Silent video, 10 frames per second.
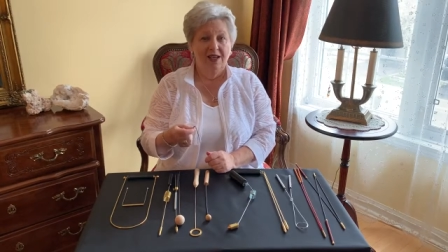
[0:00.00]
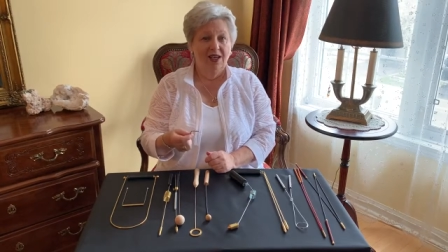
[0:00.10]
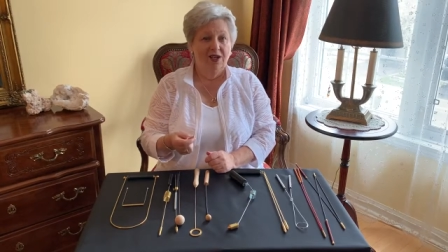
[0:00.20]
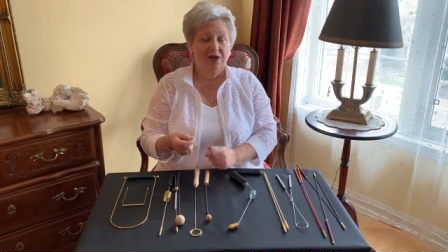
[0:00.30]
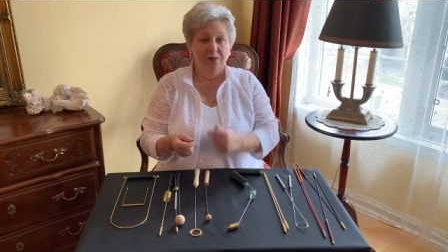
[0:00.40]

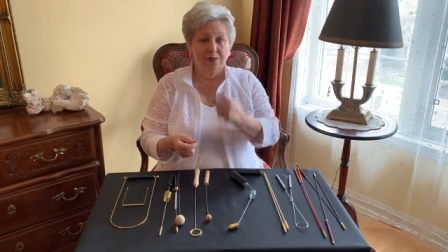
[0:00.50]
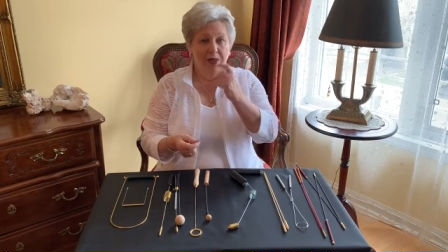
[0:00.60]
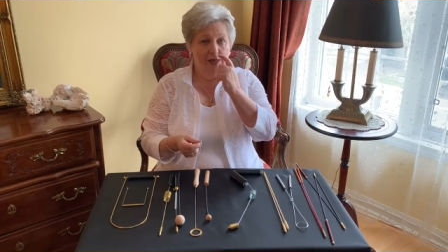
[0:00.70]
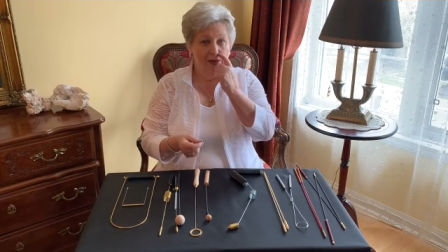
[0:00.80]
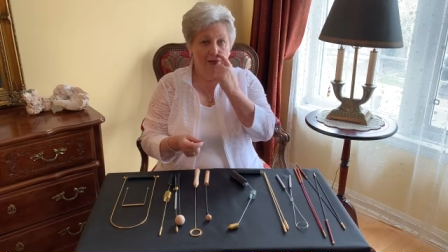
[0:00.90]
in your
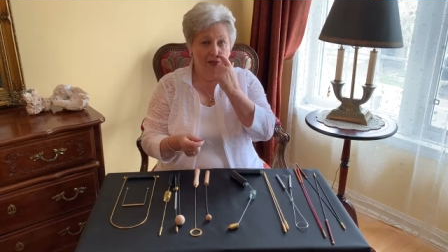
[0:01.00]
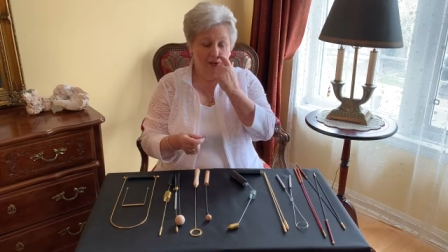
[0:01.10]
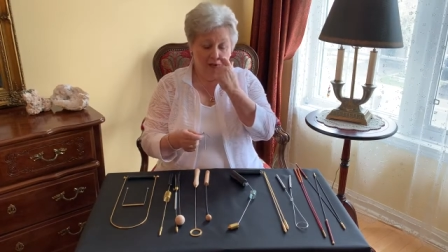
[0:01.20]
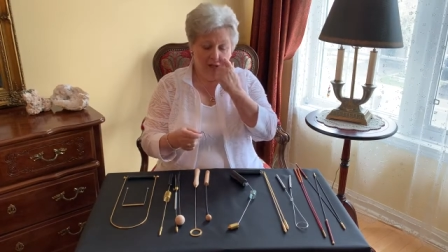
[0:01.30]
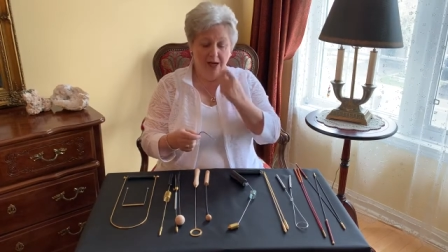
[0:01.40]
purse when
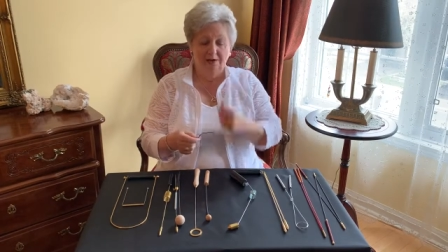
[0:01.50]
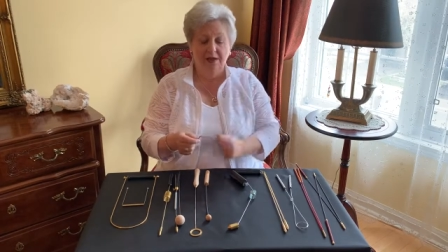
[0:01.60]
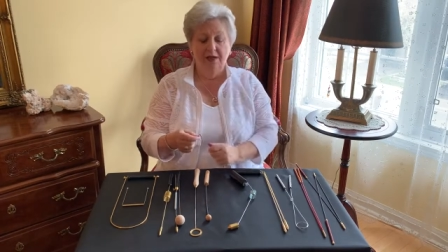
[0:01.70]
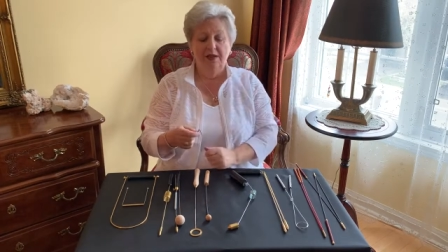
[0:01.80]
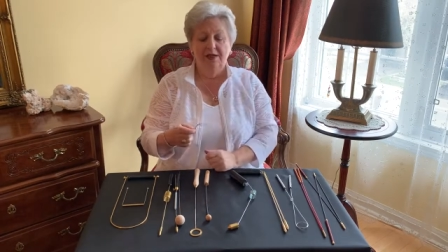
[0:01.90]
you
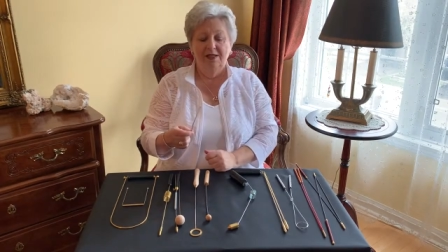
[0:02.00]
travel.